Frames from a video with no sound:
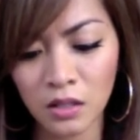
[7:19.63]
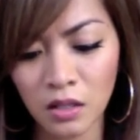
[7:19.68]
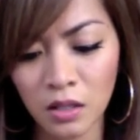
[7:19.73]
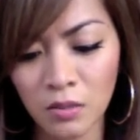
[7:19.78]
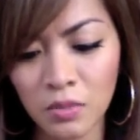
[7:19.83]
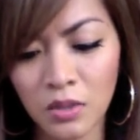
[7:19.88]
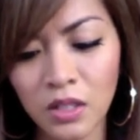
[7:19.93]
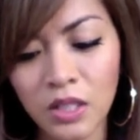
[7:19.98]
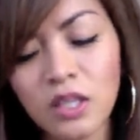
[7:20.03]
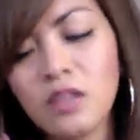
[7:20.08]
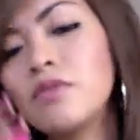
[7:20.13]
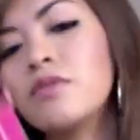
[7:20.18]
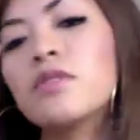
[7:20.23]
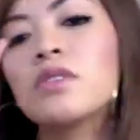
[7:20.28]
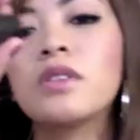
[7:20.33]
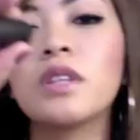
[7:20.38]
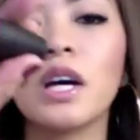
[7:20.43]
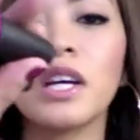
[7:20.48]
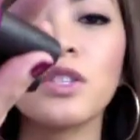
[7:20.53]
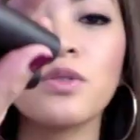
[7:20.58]
I believe.
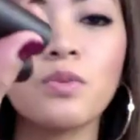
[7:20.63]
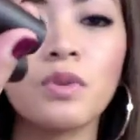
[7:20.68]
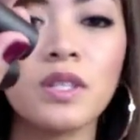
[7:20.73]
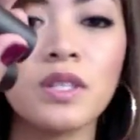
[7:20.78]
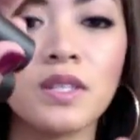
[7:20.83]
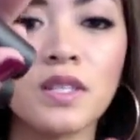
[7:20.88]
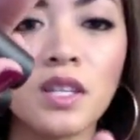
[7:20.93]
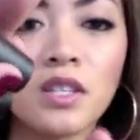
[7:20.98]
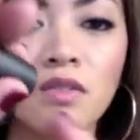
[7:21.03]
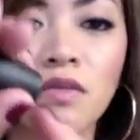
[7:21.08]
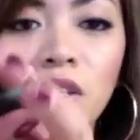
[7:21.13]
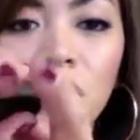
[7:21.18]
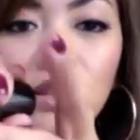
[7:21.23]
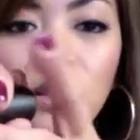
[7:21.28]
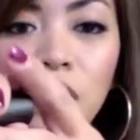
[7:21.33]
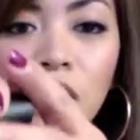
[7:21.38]
That's what it says right